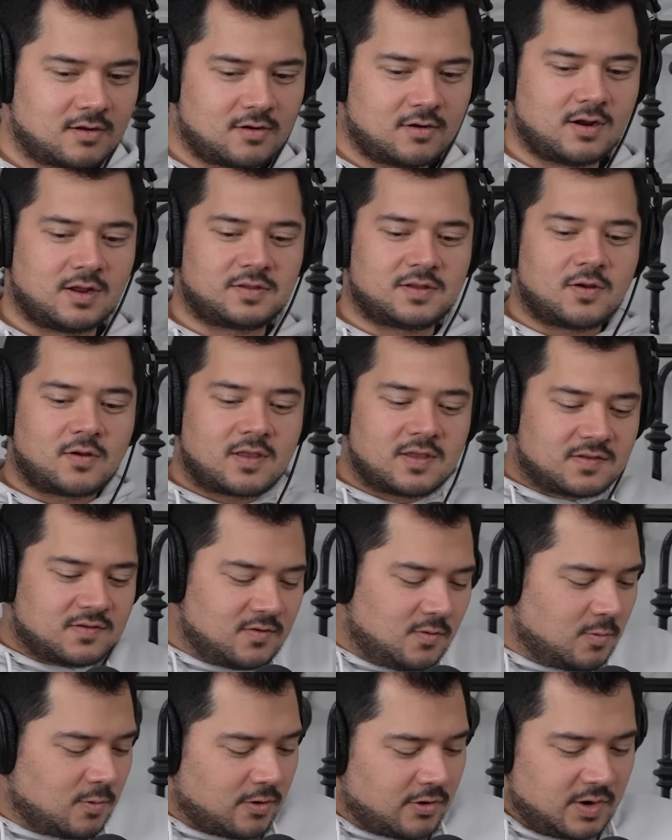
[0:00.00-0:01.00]
All right, don't get
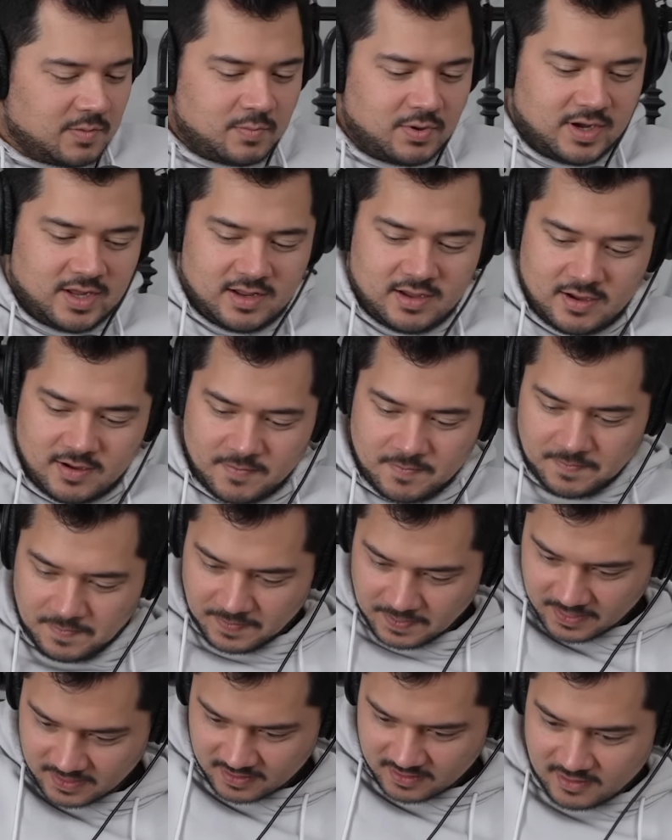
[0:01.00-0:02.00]
too worried, but um,
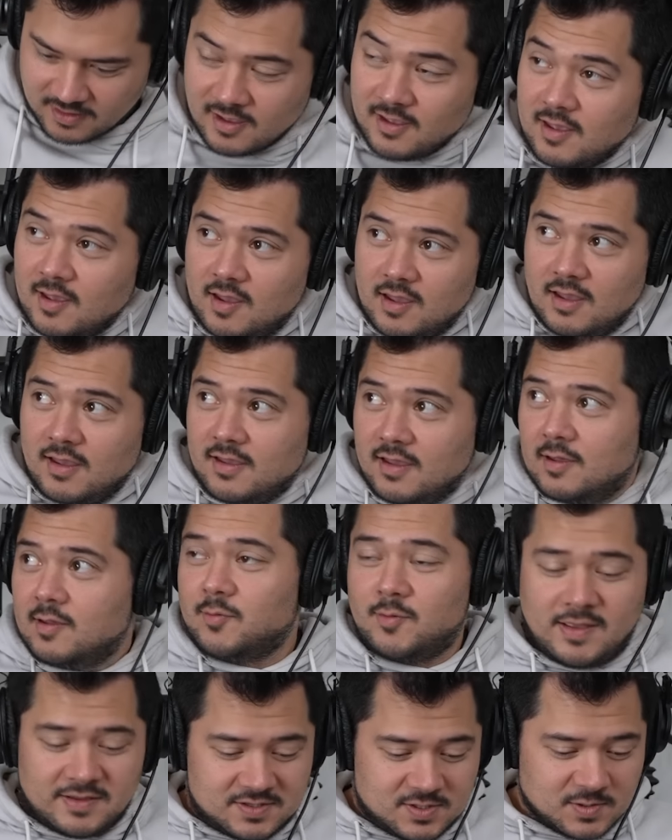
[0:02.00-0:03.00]

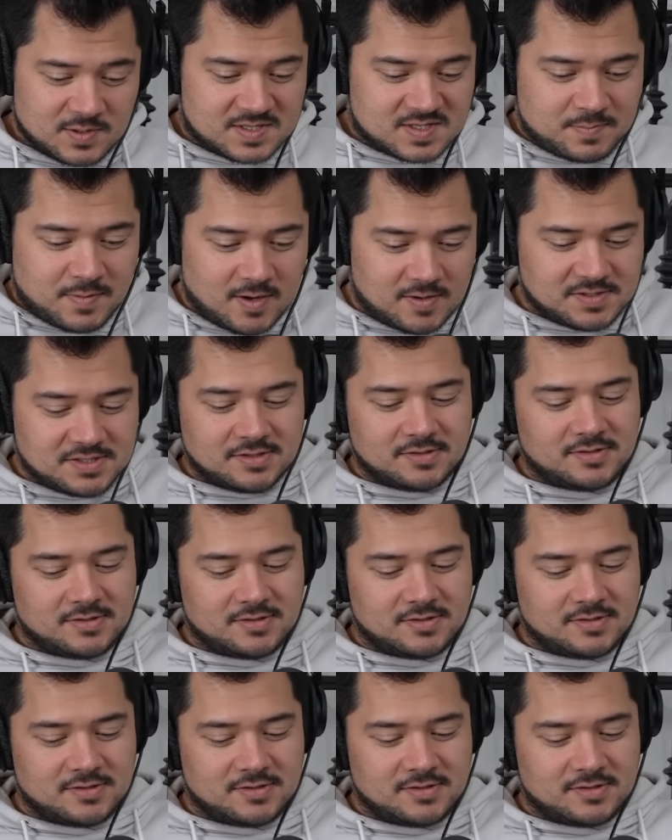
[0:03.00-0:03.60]
I'm about to expose